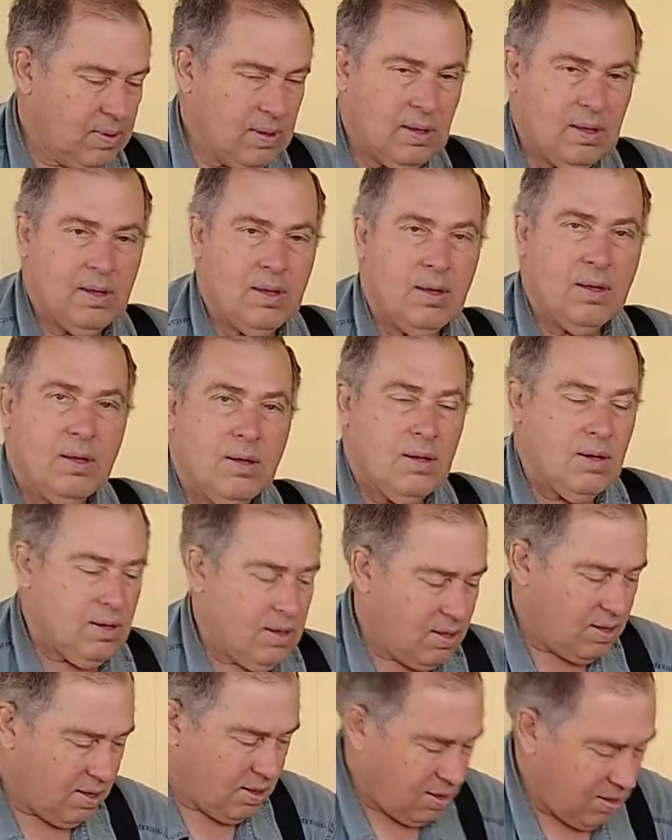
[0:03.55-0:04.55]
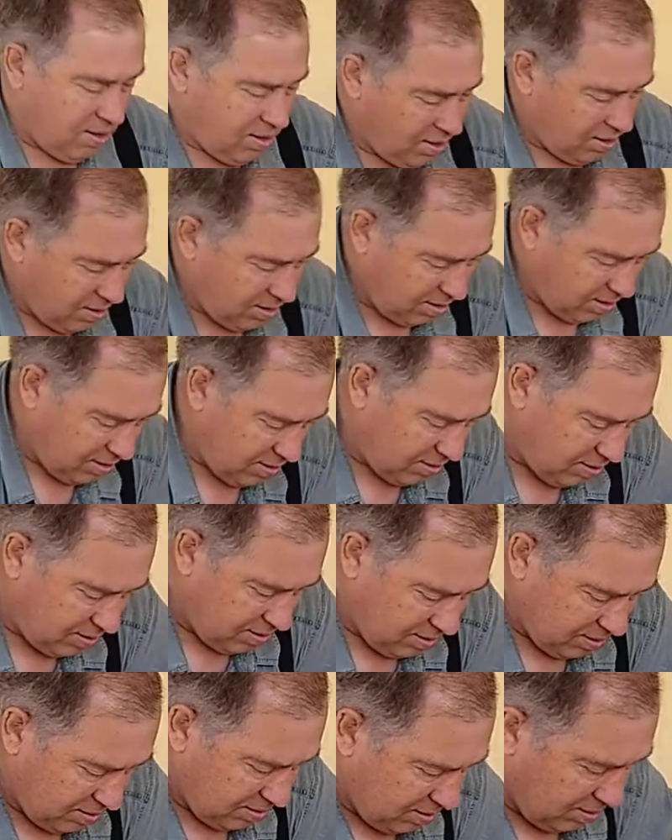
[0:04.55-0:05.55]
We're talking about that
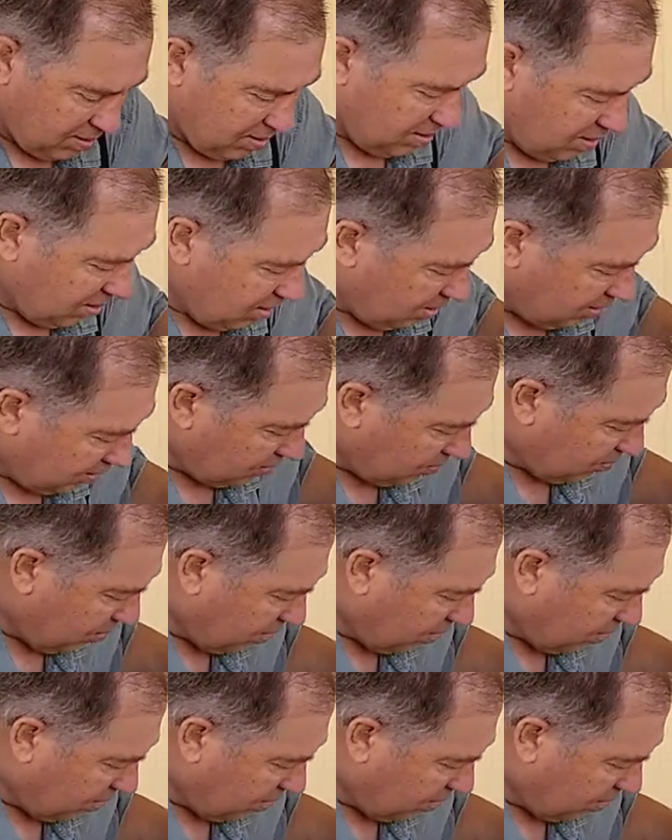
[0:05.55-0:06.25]
intake and